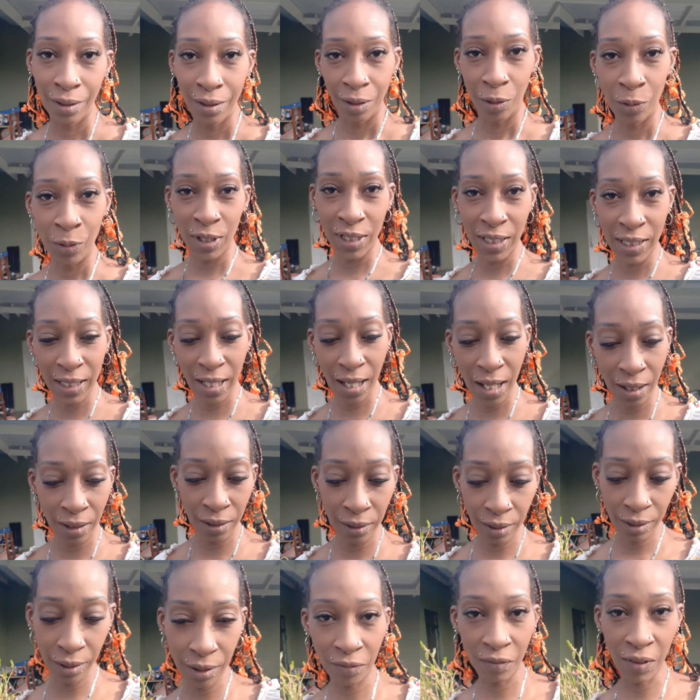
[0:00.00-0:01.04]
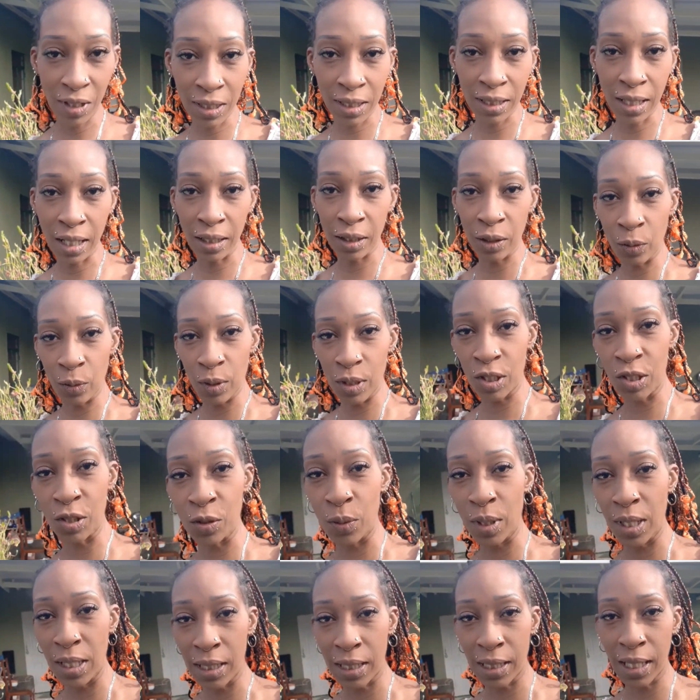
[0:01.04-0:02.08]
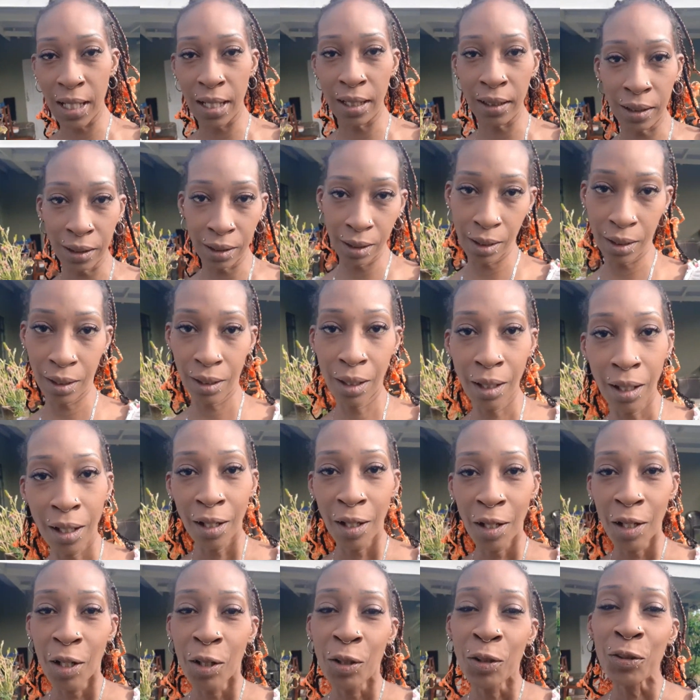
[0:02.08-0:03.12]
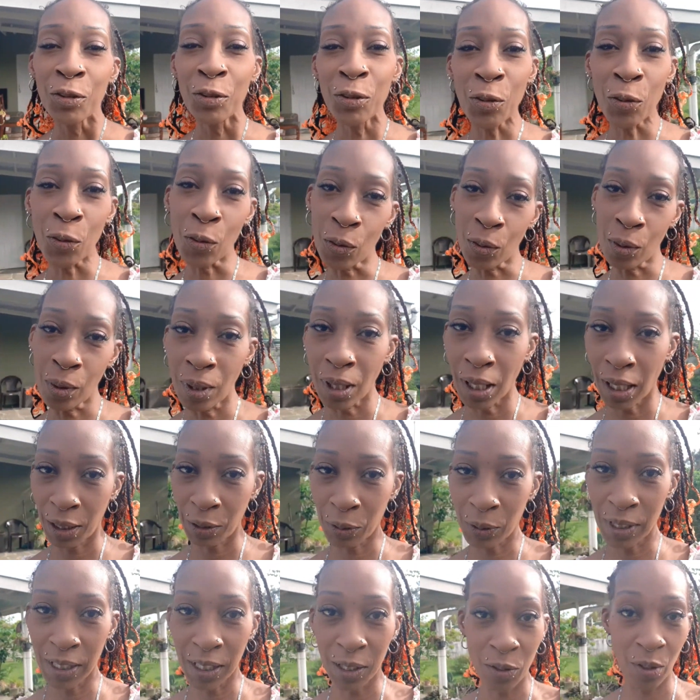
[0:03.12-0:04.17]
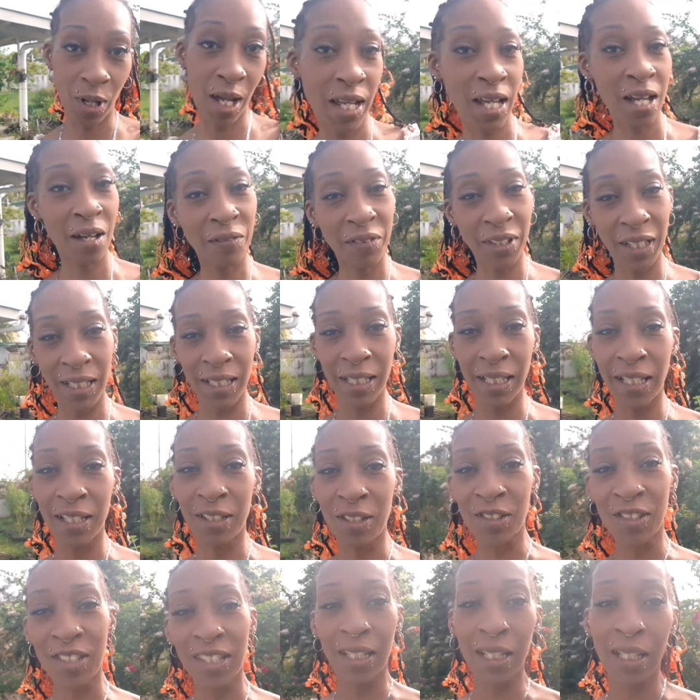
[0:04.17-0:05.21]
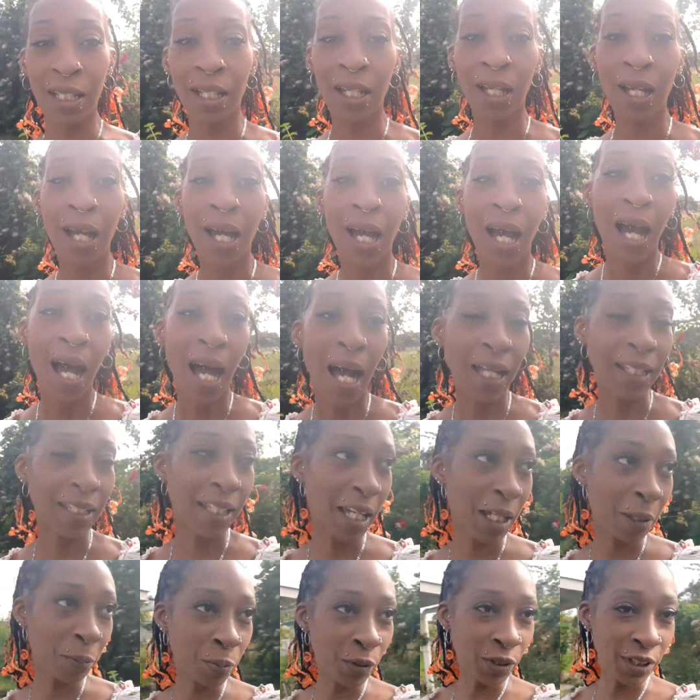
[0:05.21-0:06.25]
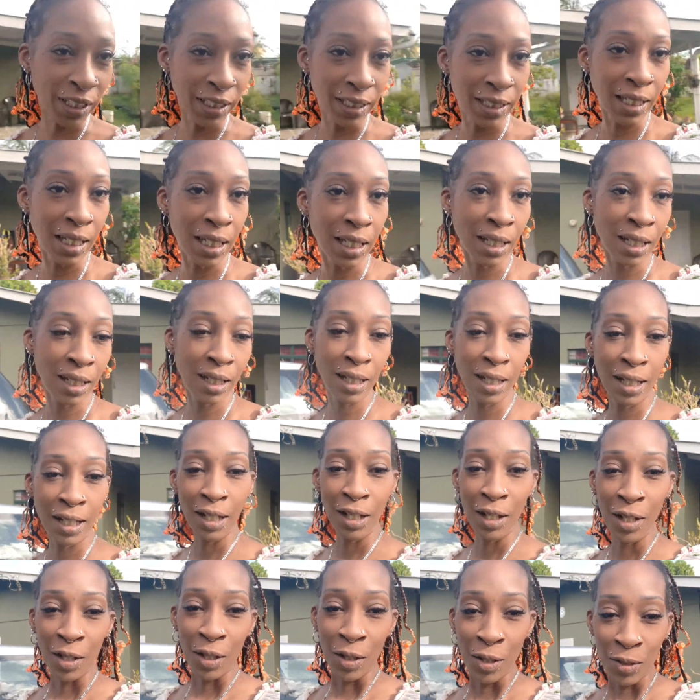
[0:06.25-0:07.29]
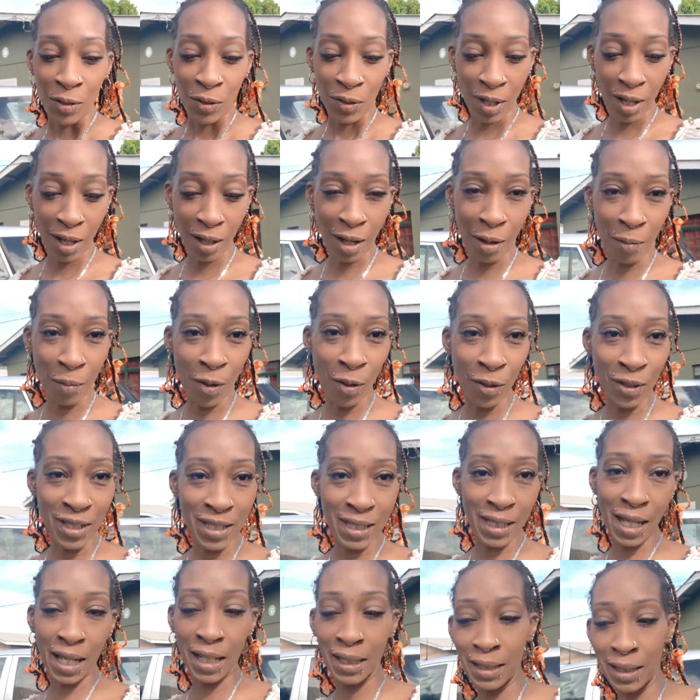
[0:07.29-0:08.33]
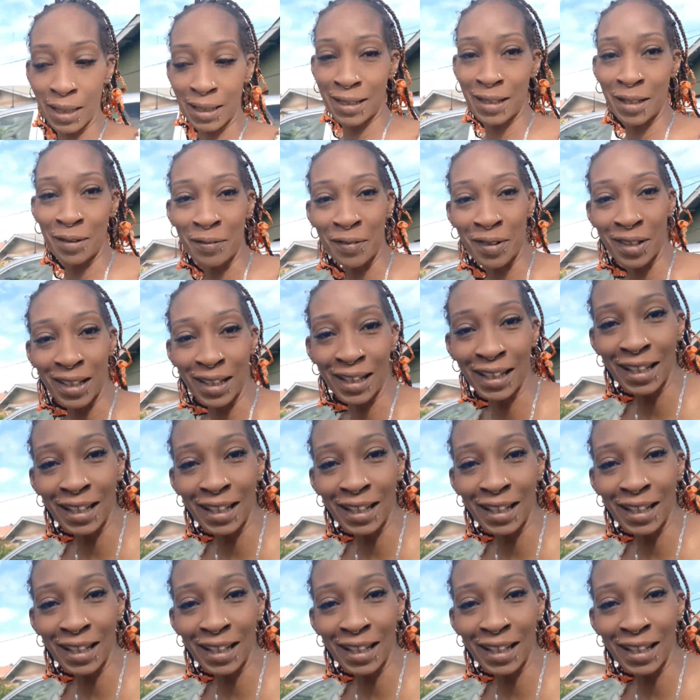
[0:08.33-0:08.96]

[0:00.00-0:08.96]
What is that? If I start to wash the wares yet? No, and all you know, I have ADHD. I like pretty things. So I come outside to see if I could